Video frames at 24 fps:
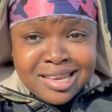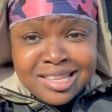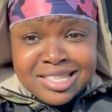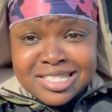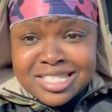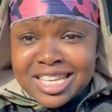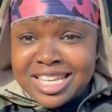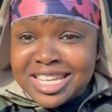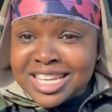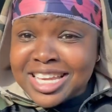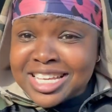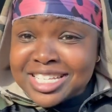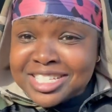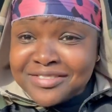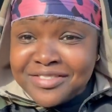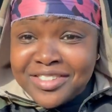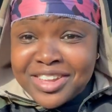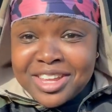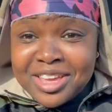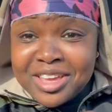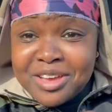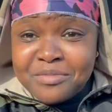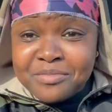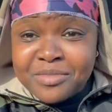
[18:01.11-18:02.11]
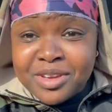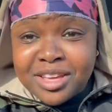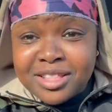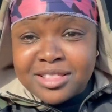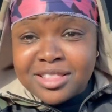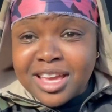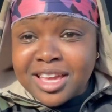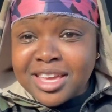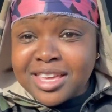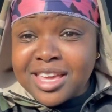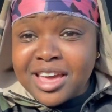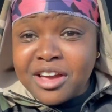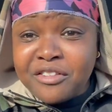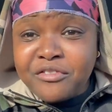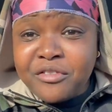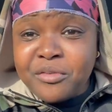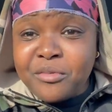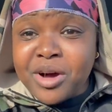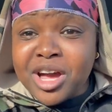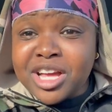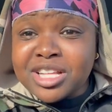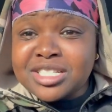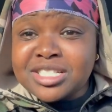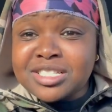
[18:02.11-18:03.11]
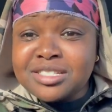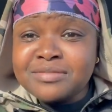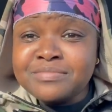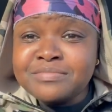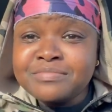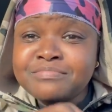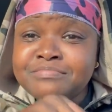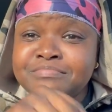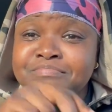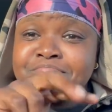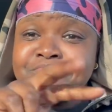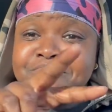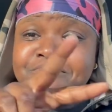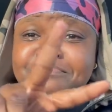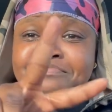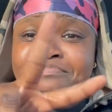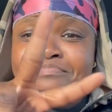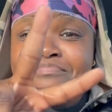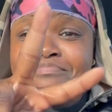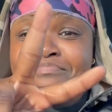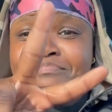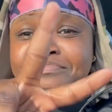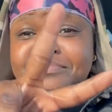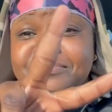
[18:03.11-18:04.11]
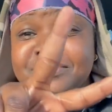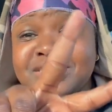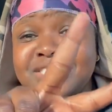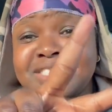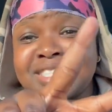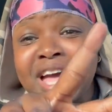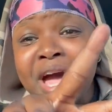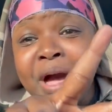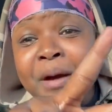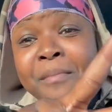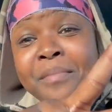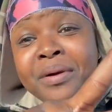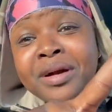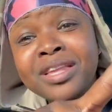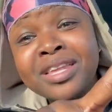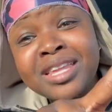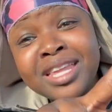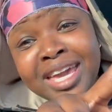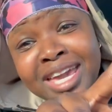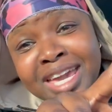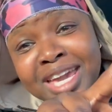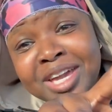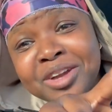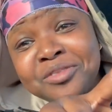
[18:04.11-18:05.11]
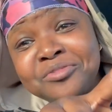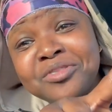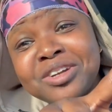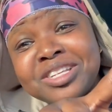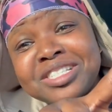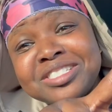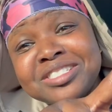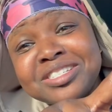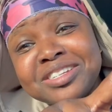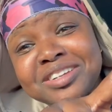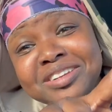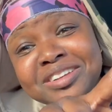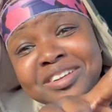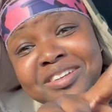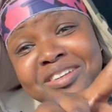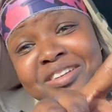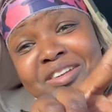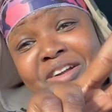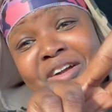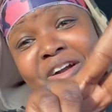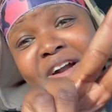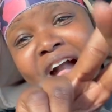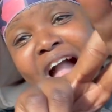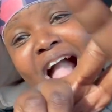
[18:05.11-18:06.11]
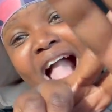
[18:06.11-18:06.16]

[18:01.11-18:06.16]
Till next video, man. Thank y'all for watching. Stop playing with your girl.